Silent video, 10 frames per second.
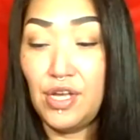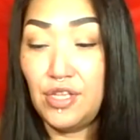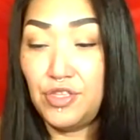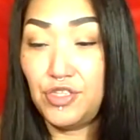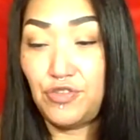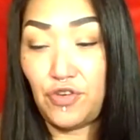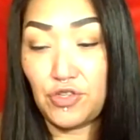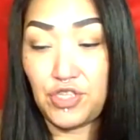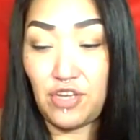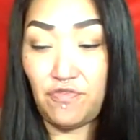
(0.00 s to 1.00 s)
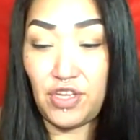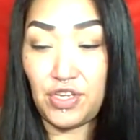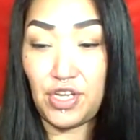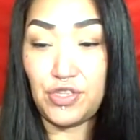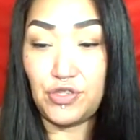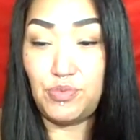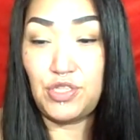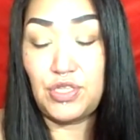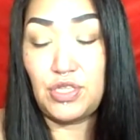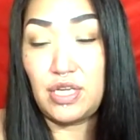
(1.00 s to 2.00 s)
This evokes envy in others
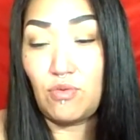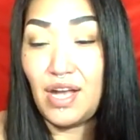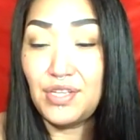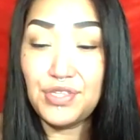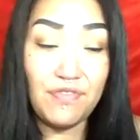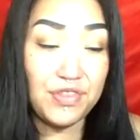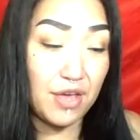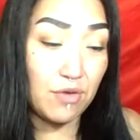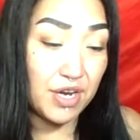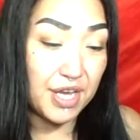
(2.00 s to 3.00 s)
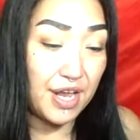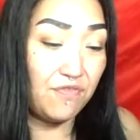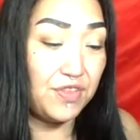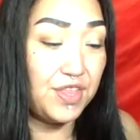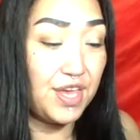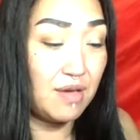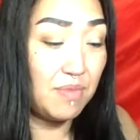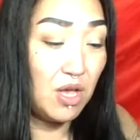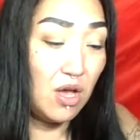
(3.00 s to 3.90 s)
because they're like, why is everything working out for them?